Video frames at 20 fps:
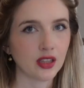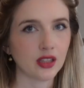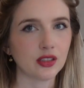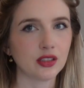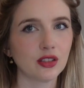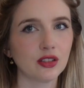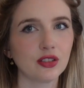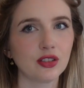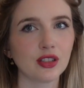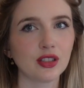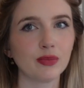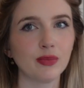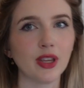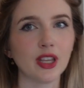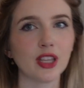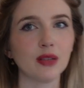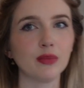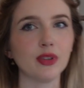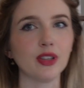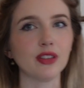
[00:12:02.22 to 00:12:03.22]
This is just
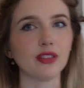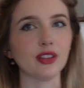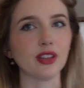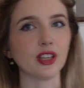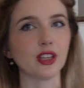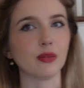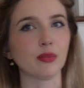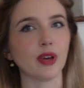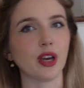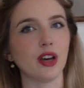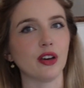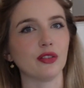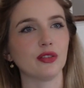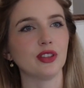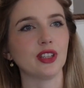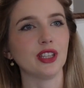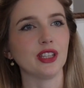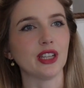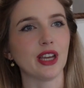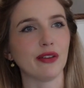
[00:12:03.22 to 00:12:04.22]
making me think about
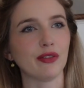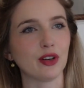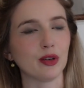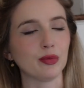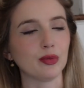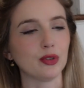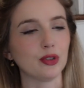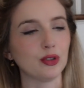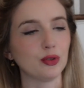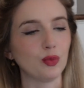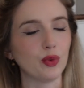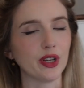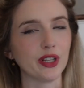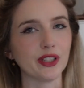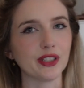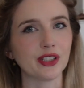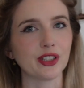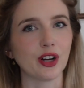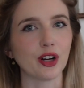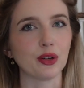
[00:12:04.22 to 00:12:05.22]
the inevitable
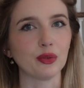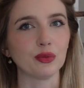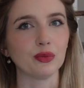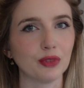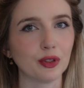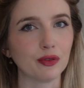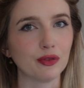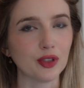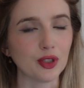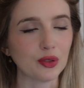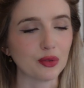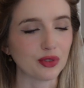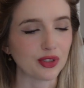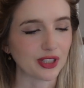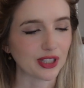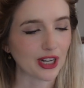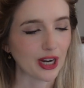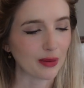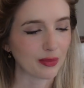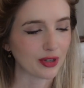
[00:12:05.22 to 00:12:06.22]
1-star reviews
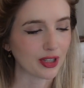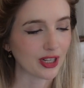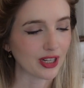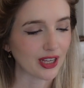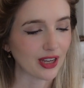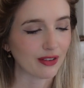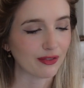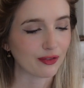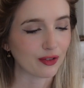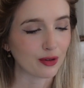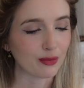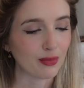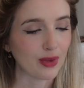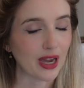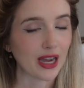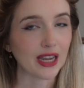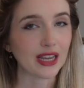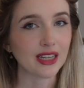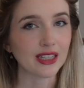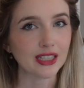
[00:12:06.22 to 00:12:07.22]
that I'm gonna get for
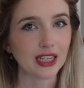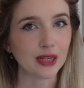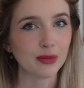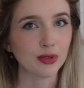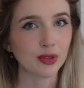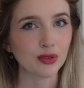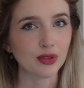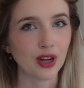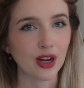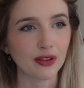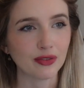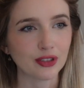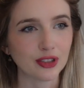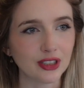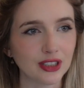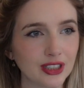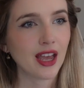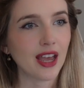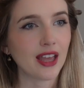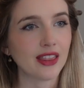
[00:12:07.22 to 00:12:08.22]
my debut
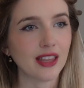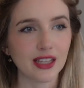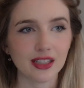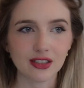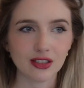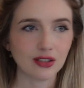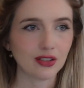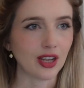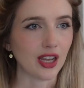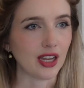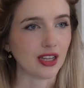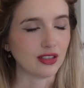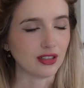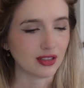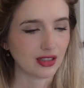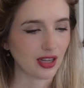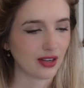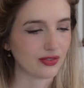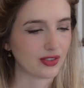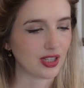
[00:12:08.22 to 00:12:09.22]
novel, and that's okay. I
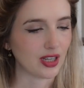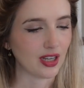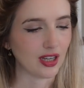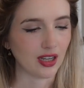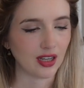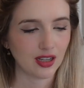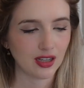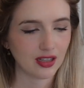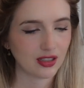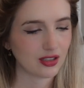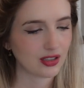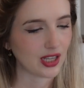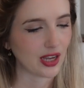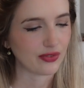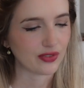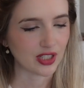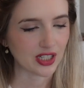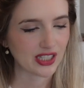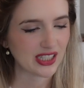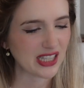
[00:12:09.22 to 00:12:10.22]
just have to
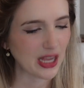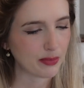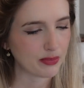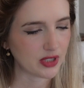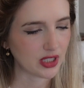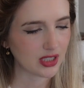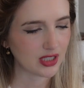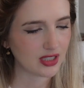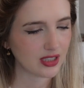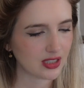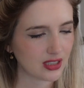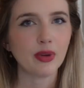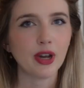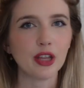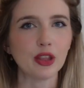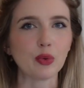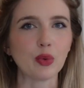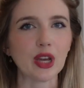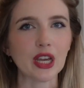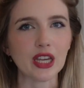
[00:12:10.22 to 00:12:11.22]
accept it. By
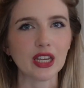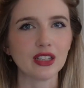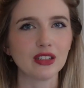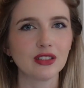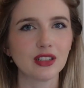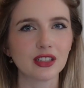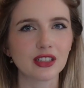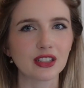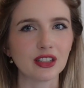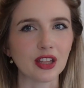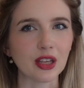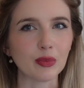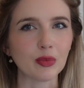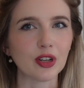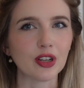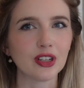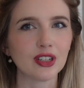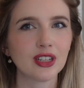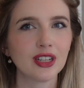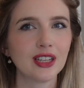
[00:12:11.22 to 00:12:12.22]
the way,
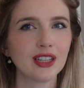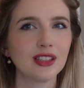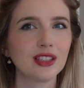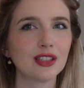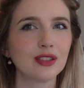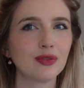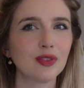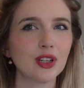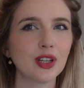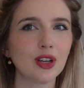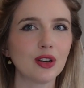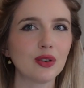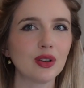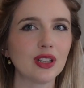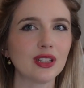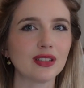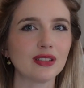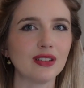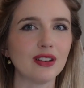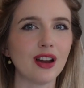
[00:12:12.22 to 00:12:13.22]
disclaimer, this video
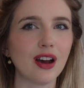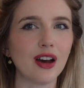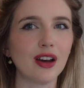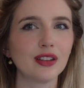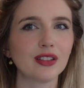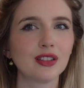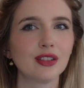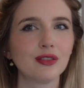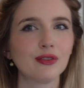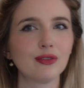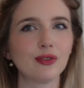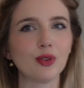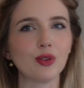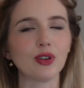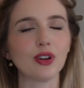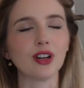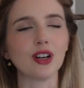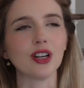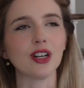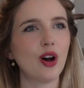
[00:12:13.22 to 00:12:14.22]
is not
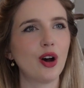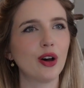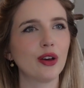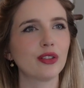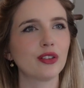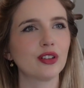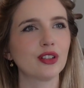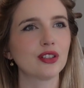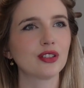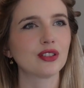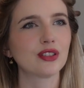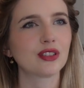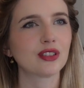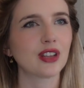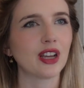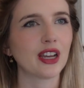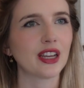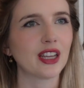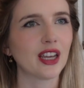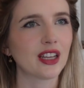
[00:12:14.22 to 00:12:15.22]
for
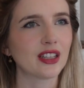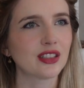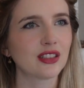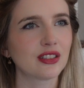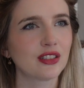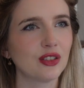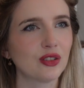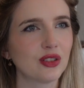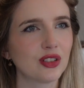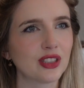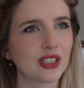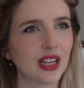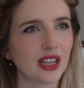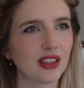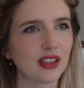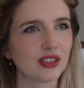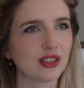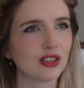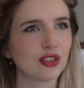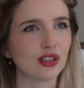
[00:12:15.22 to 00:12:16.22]
authors, I guess you could say.
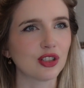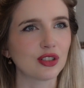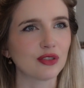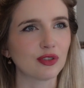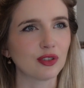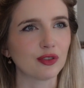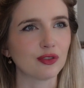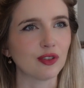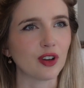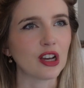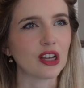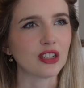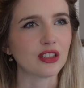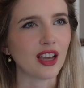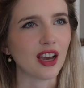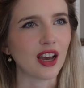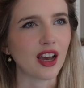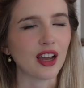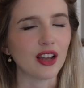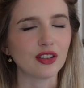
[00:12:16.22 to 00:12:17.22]
This is just for fun.
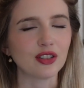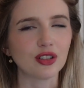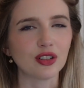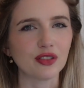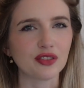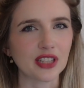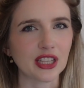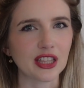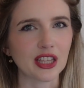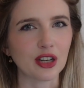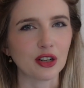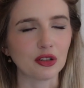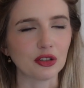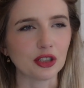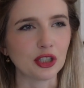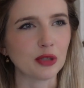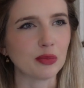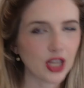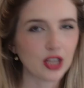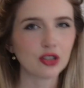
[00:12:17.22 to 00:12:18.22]
Yeah, I should have said that
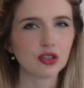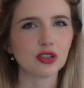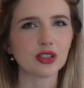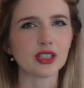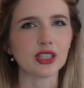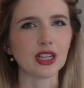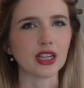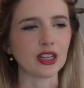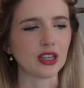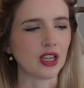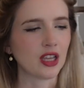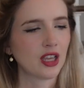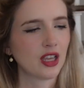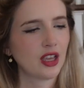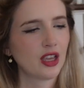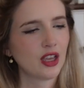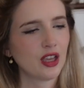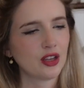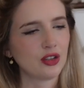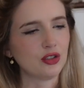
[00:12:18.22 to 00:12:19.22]
earlier. Interesting.
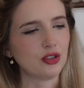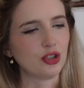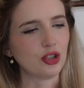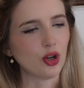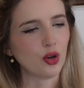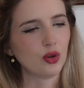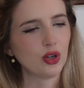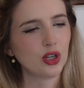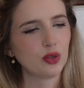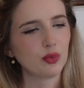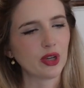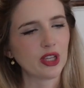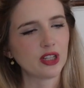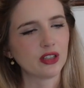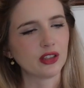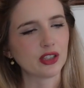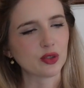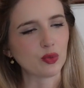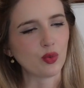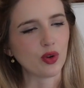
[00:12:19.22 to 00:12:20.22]
Jody
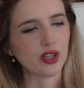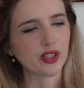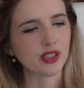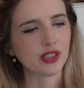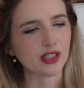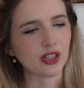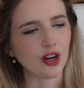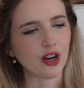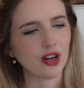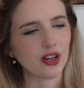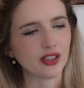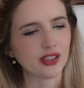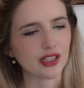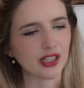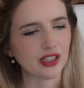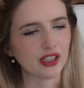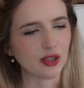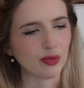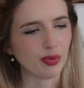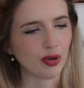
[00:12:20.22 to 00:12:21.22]
rated this 1 star and
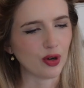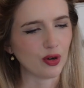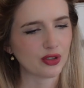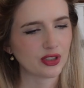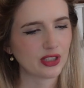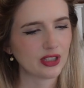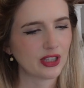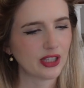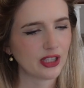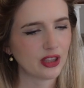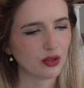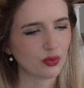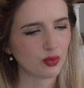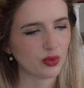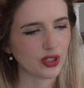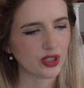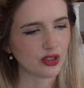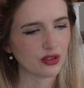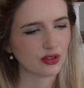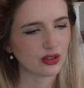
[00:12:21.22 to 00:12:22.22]
said supposedly the
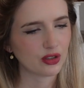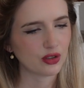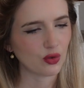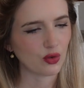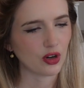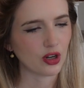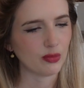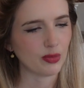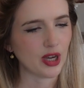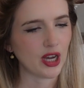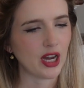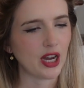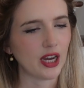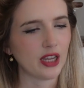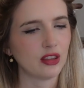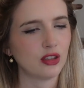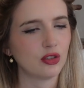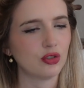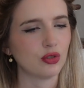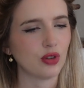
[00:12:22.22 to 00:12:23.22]
real story
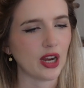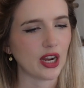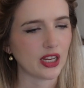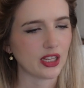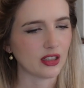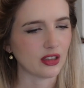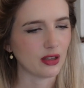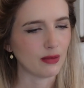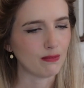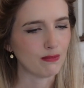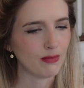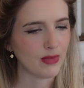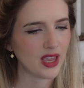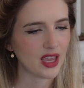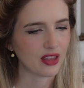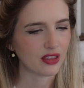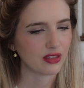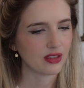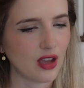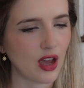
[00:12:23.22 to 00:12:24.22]
behind the Dracula
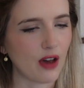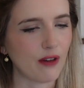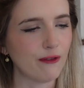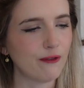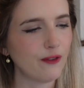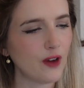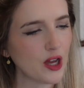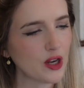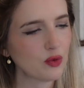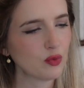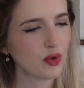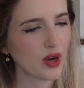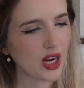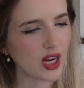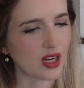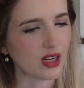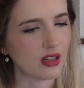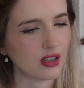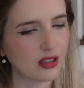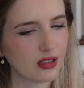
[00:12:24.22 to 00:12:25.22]
myth. A fun
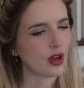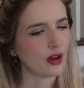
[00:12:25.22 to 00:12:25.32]
read,